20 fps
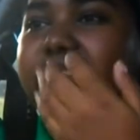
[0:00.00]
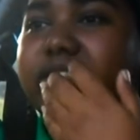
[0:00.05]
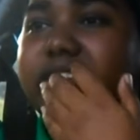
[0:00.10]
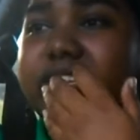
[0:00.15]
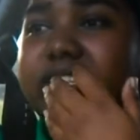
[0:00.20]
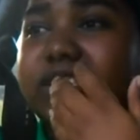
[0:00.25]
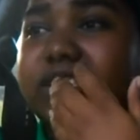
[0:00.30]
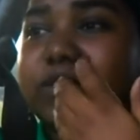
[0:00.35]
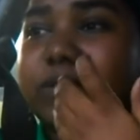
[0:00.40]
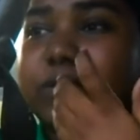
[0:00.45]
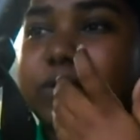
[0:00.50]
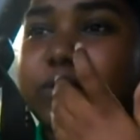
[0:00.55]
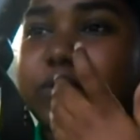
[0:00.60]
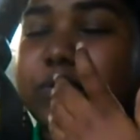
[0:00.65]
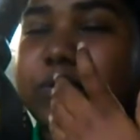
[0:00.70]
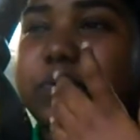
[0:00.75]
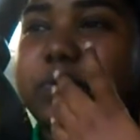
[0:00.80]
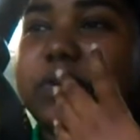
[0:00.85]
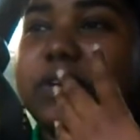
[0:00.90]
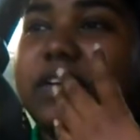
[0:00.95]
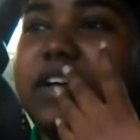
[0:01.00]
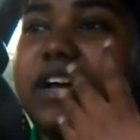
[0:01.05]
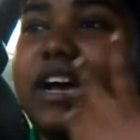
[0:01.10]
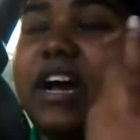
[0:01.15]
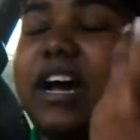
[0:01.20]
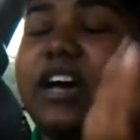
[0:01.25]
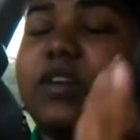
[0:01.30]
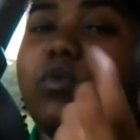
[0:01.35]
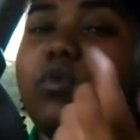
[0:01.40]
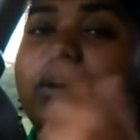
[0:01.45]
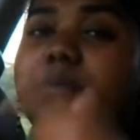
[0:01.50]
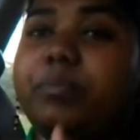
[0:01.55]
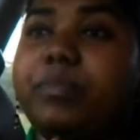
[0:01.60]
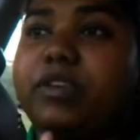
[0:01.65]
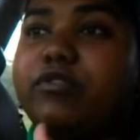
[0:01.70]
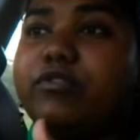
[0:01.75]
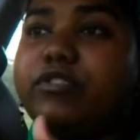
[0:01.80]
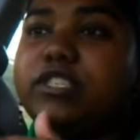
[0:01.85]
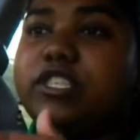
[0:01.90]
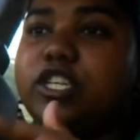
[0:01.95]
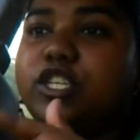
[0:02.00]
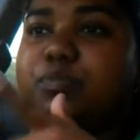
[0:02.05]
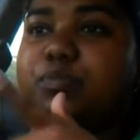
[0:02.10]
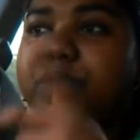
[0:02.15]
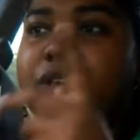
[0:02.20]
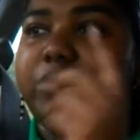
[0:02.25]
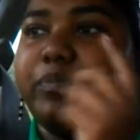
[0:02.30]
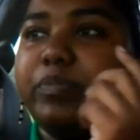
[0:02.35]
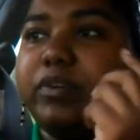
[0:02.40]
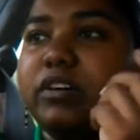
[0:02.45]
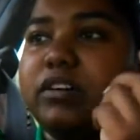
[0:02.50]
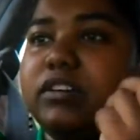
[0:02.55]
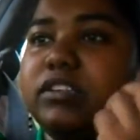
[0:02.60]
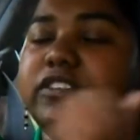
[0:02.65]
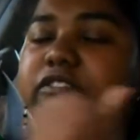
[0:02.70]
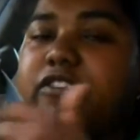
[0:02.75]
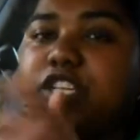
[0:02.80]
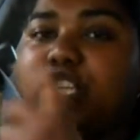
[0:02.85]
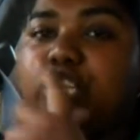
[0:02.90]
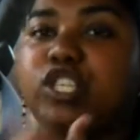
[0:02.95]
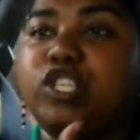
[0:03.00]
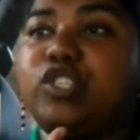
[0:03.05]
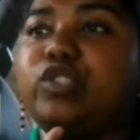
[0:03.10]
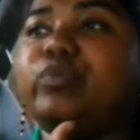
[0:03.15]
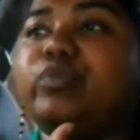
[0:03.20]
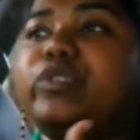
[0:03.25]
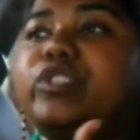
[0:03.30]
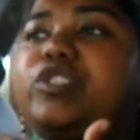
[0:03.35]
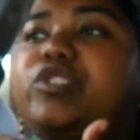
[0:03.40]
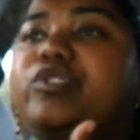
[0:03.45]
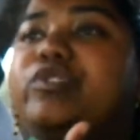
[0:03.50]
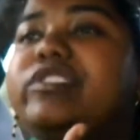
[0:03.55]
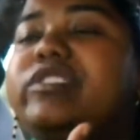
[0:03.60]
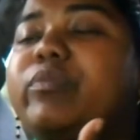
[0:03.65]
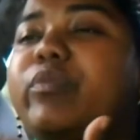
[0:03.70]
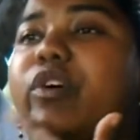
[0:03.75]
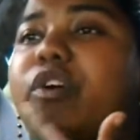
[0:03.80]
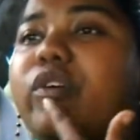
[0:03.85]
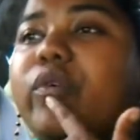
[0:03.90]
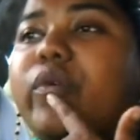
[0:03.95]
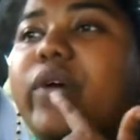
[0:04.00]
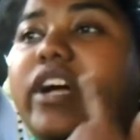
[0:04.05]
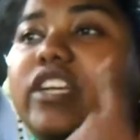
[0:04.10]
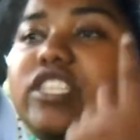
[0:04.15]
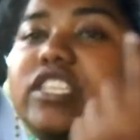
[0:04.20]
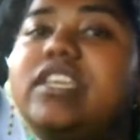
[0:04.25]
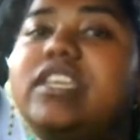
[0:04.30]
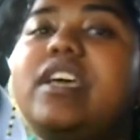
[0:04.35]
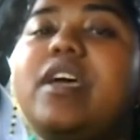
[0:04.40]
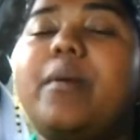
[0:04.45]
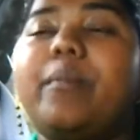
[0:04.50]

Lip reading: anything else to do. I had one research paper to finish, which is due tomorrow actually,